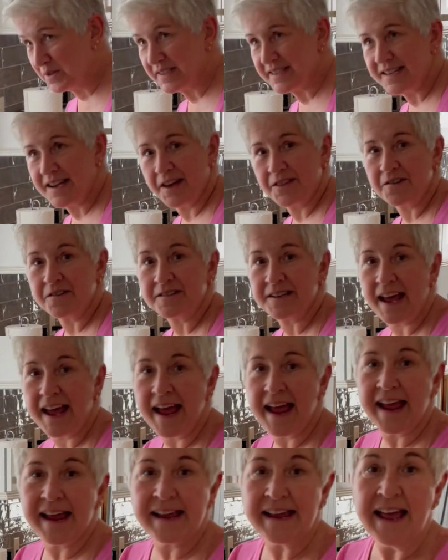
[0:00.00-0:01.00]
the other
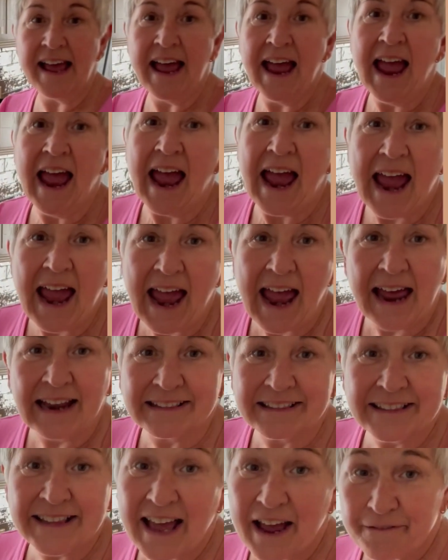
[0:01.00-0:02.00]
day
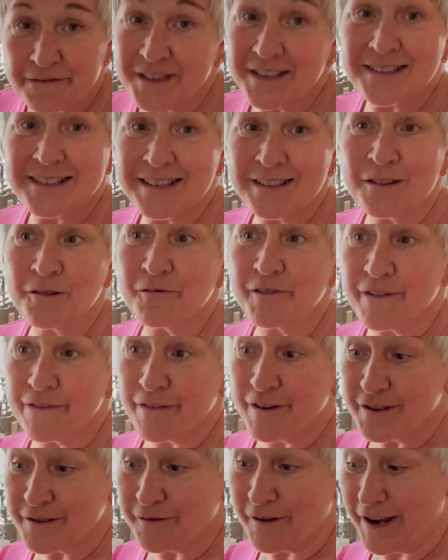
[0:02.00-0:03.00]
and left this in the
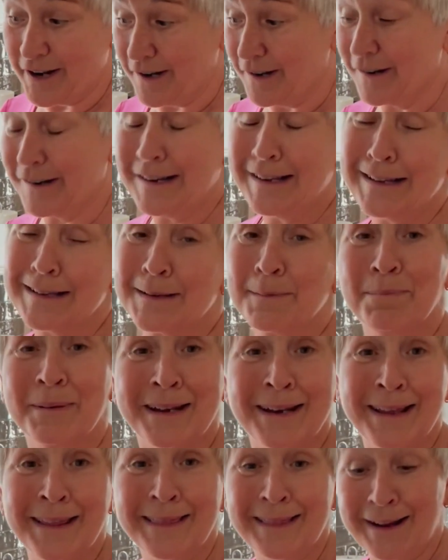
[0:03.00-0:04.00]
refrigerator. It's been
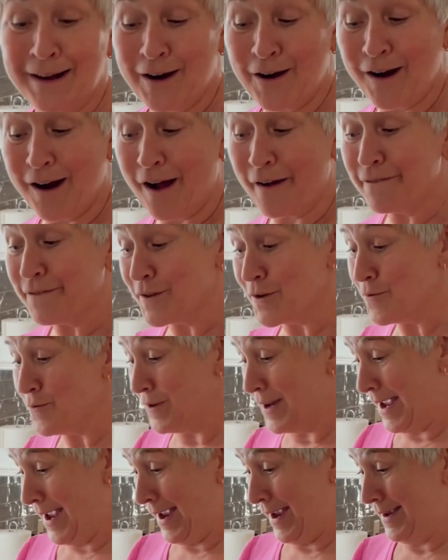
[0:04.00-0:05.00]
in there a few
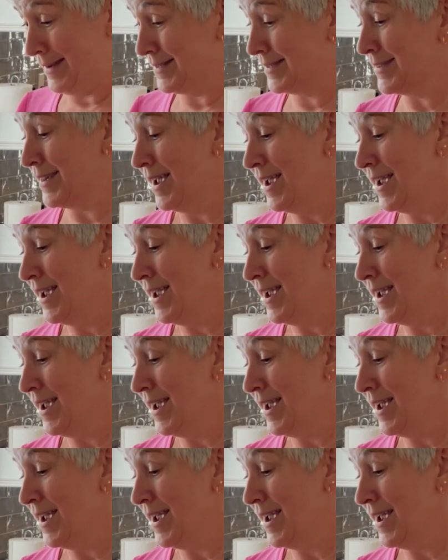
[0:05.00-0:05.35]
days.